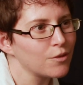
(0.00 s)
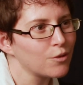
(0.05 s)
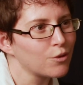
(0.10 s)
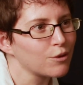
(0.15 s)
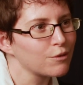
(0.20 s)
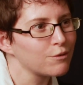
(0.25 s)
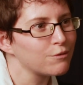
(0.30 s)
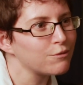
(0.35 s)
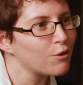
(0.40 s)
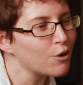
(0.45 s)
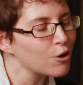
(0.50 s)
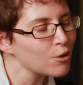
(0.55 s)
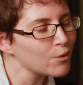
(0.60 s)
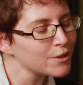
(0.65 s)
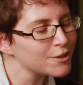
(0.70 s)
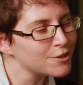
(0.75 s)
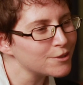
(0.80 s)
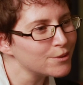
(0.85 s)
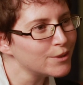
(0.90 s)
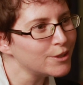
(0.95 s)
or
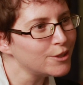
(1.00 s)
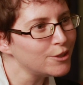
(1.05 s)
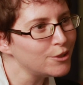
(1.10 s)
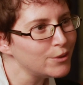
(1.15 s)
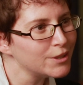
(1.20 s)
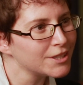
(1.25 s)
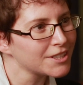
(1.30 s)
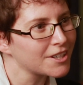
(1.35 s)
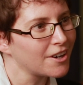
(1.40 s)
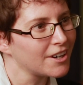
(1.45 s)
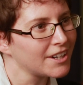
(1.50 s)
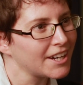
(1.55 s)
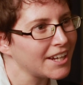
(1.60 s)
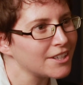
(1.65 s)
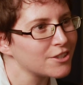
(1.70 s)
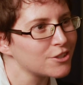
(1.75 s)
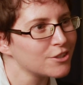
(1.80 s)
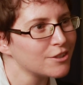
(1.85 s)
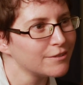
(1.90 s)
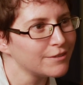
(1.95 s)
forward to a new
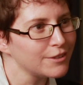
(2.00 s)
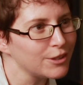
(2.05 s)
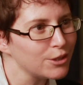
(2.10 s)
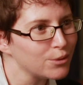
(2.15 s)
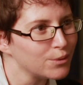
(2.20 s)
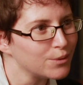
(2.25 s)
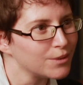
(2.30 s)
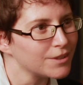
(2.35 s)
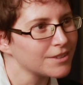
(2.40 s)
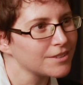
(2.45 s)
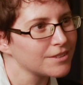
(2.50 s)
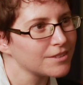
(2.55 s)
incarnation of you?